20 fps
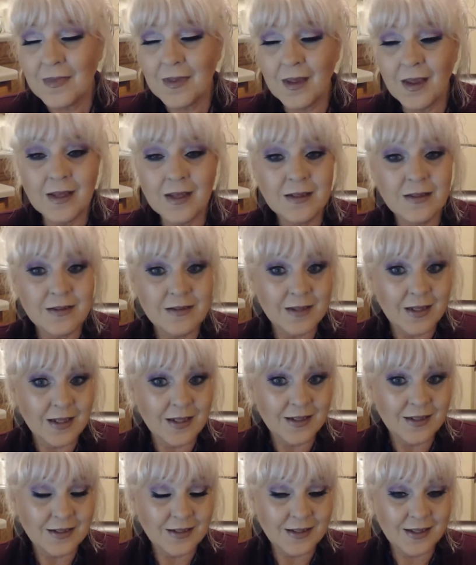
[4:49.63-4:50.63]
I
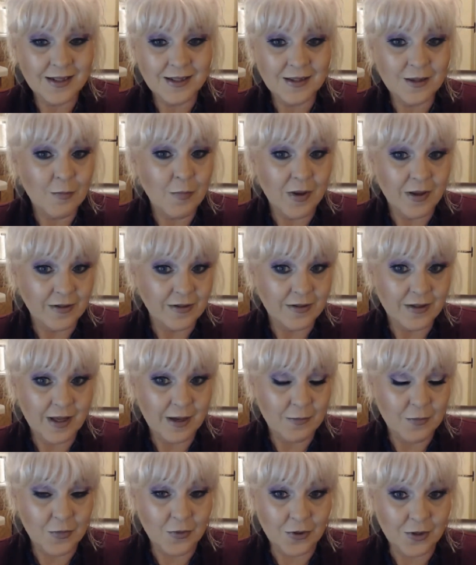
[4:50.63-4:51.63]
decided to take the bus that
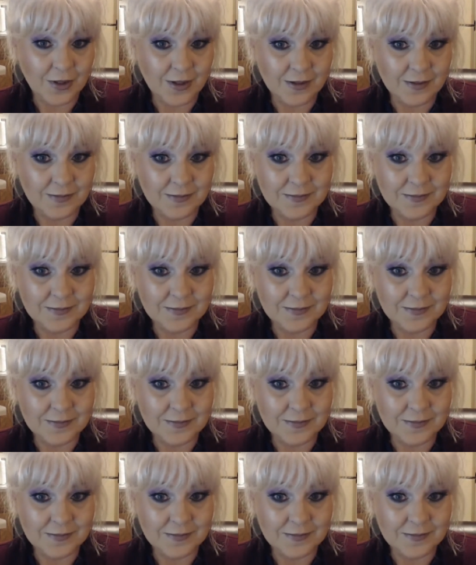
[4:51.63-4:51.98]
morning